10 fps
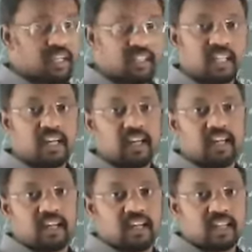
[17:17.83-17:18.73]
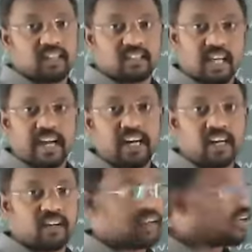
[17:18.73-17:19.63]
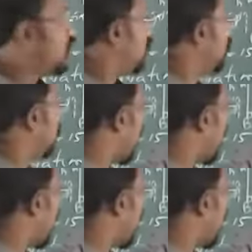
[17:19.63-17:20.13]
the side, the